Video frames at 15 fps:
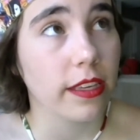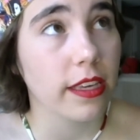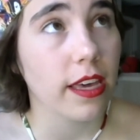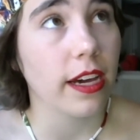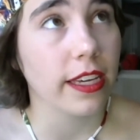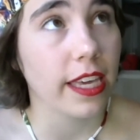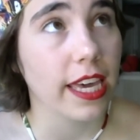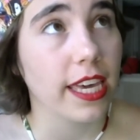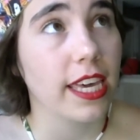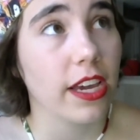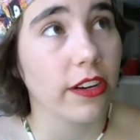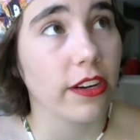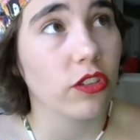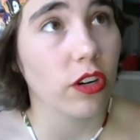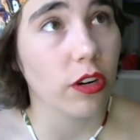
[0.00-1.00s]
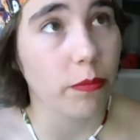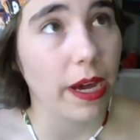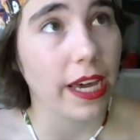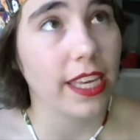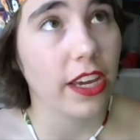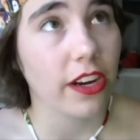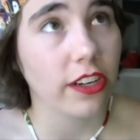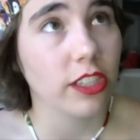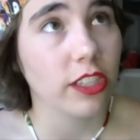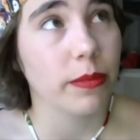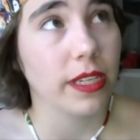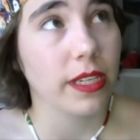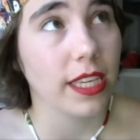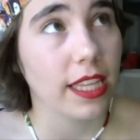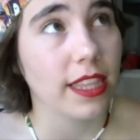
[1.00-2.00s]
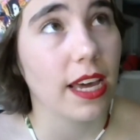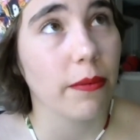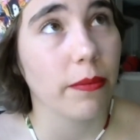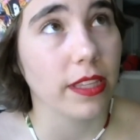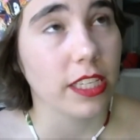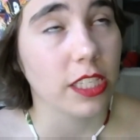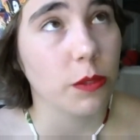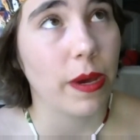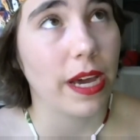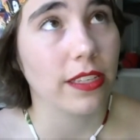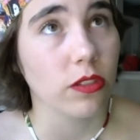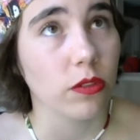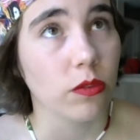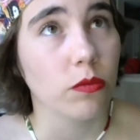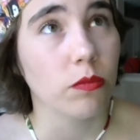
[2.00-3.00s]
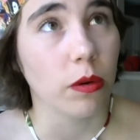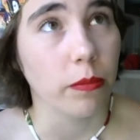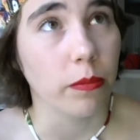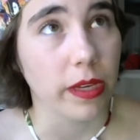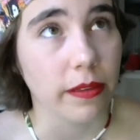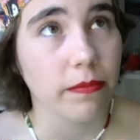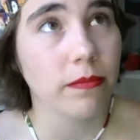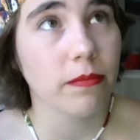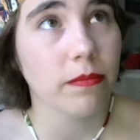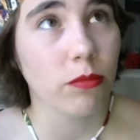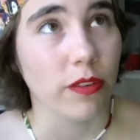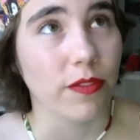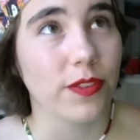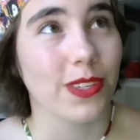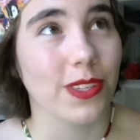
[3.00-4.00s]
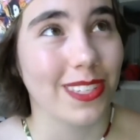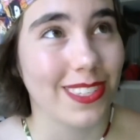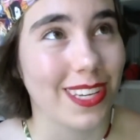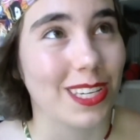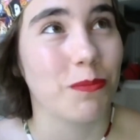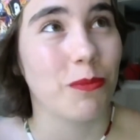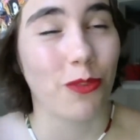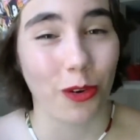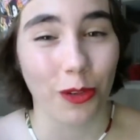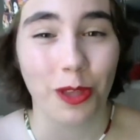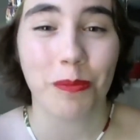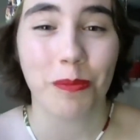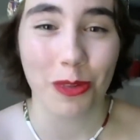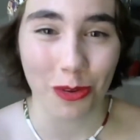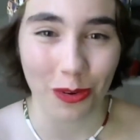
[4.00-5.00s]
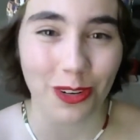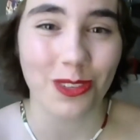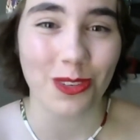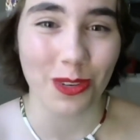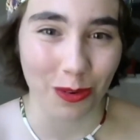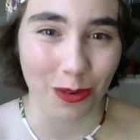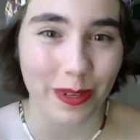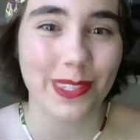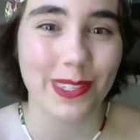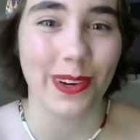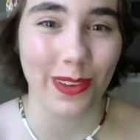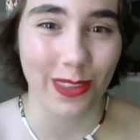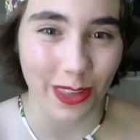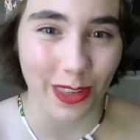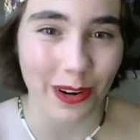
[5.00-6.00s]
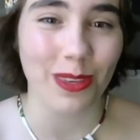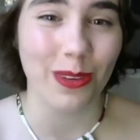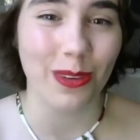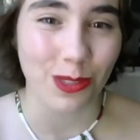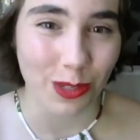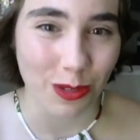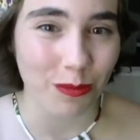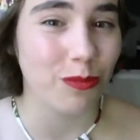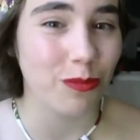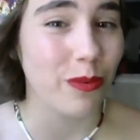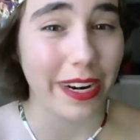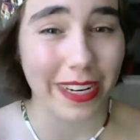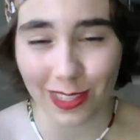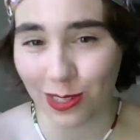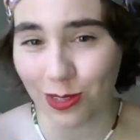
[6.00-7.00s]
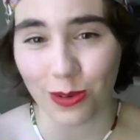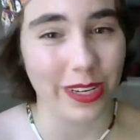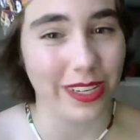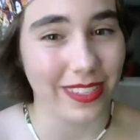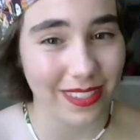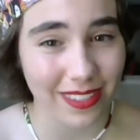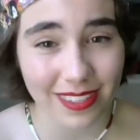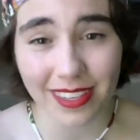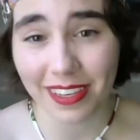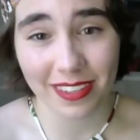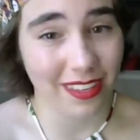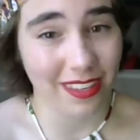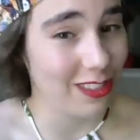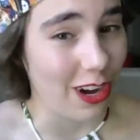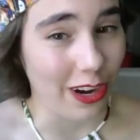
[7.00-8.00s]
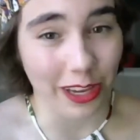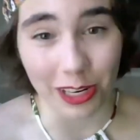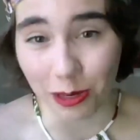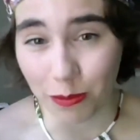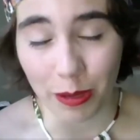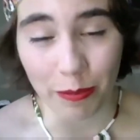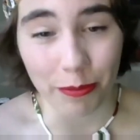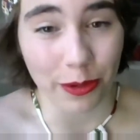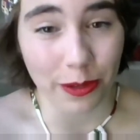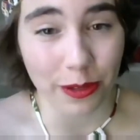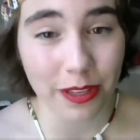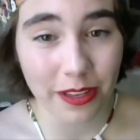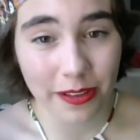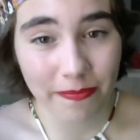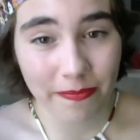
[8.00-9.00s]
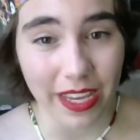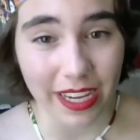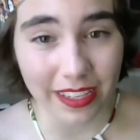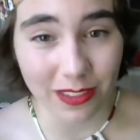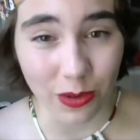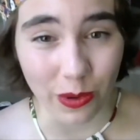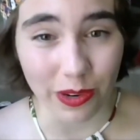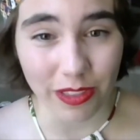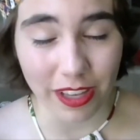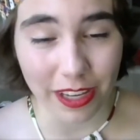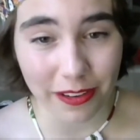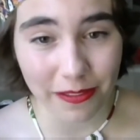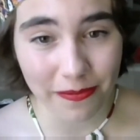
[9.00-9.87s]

gay character or a bi character. But again, that relates back to what we previously discussed before. Like, be sure to do your research. YouTube, Reddit stories, talking to people, that sort of thing.